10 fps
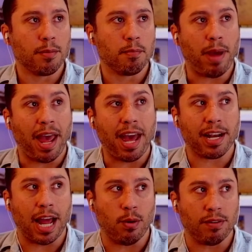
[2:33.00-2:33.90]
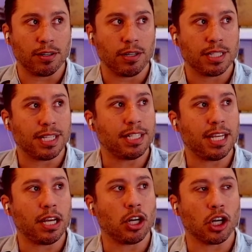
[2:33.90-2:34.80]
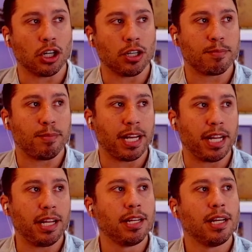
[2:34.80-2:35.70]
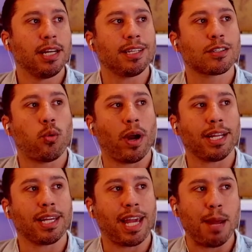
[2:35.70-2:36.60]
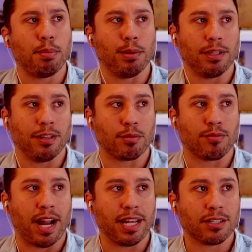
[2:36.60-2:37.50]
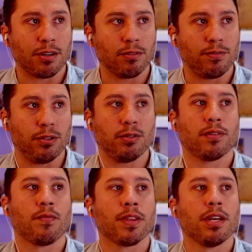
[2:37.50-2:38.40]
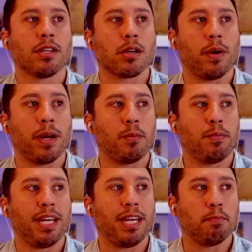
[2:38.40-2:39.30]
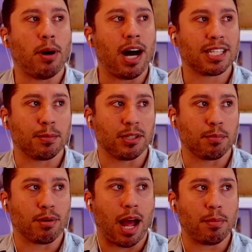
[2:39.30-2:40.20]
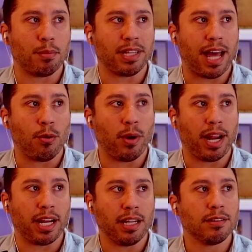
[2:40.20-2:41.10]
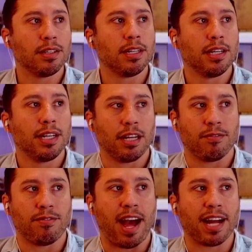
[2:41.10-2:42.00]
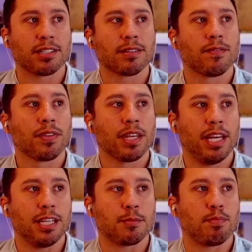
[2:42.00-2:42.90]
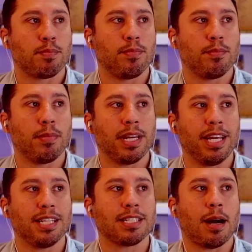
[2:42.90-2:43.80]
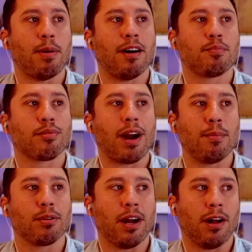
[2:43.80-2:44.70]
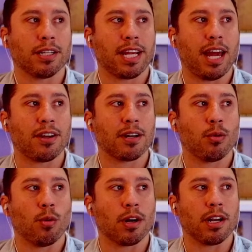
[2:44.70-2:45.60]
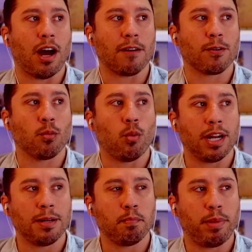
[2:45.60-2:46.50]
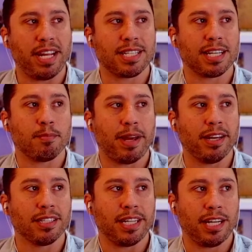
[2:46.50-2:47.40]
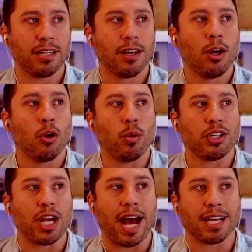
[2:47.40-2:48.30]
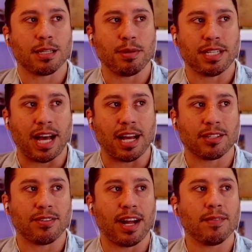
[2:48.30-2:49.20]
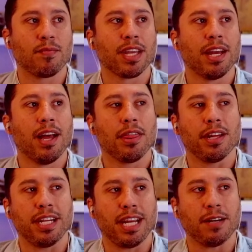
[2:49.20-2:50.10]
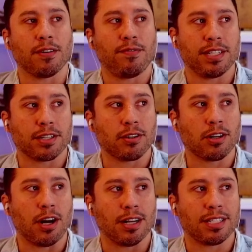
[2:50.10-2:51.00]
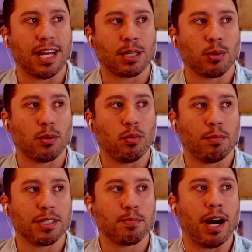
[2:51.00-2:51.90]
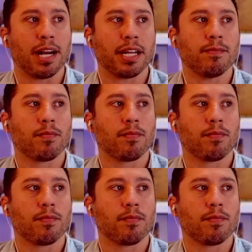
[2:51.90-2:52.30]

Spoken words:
Man, however, since he earns money, is quite capable of providing his own food. So it would be impossible to bribe him in that way. In fact, he's above bribery altogether were it not for one basic male need which has to be satisfied. The need for physical contact with a woman's body.